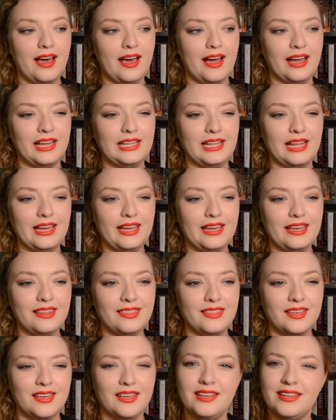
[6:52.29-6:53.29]
I like
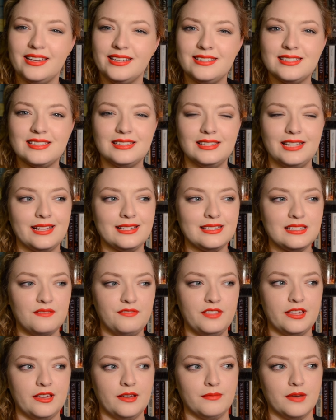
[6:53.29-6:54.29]
that it's less
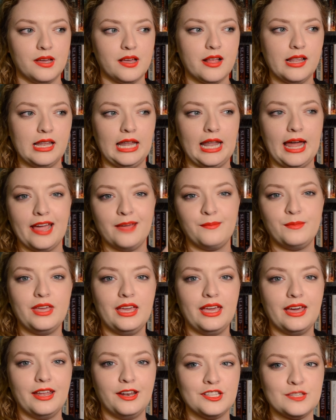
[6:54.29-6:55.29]
of them
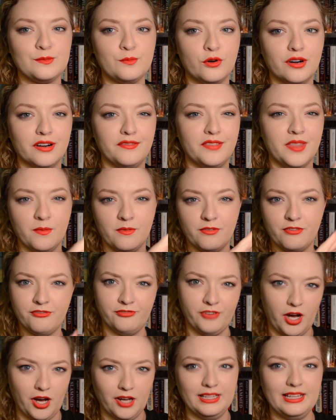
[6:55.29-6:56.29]
climbing and it's more of them
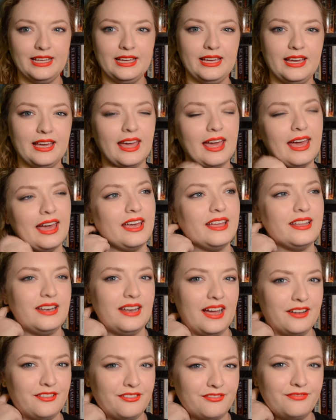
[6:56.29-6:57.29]
falling, and
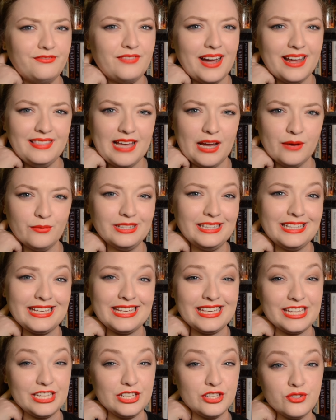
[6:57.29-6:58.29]
I find that really
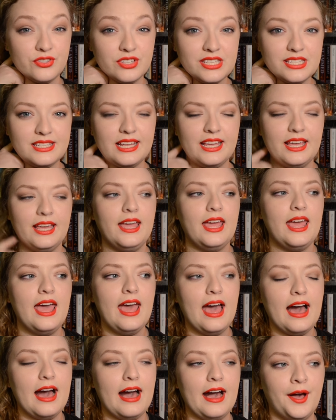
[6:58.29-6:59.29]
interesting.
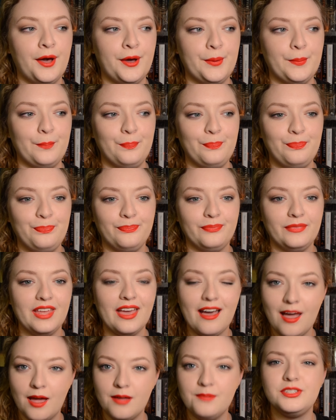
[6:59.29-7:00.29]

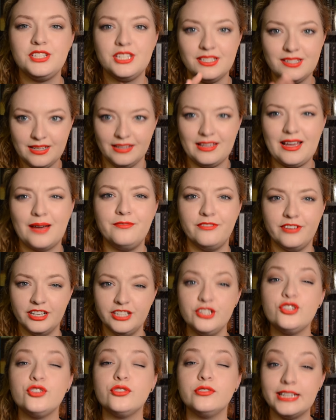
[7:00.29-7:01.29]
Yeah, I'm
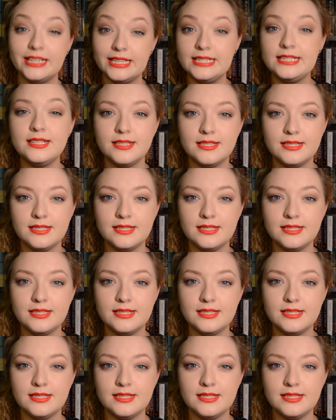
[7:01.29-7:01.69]
intrigued to